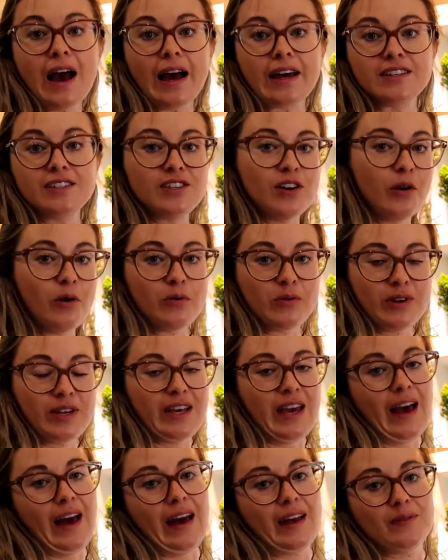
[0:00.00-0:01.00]
I
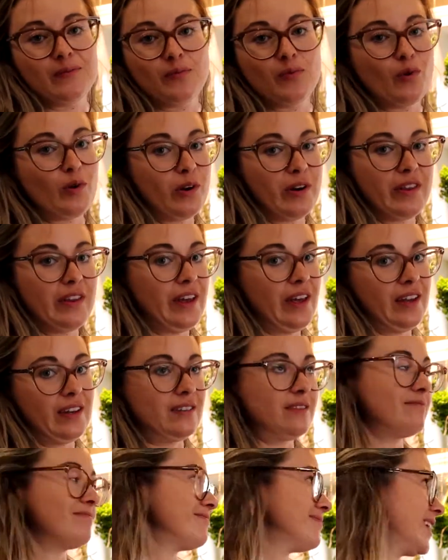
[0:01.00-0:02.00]
don't get more
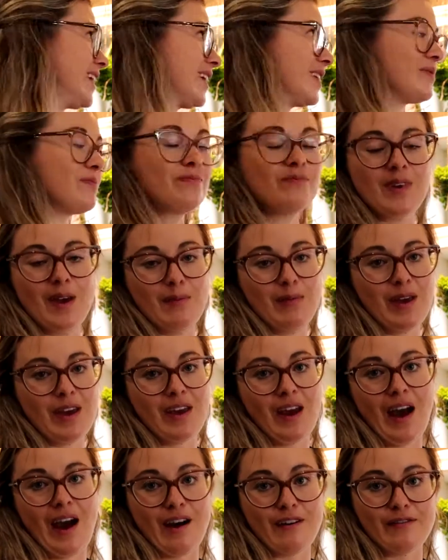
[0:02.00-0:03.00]
than like
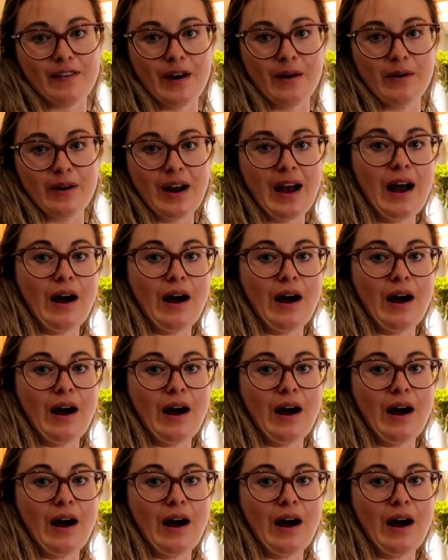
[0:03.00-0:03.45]
maybe half hour,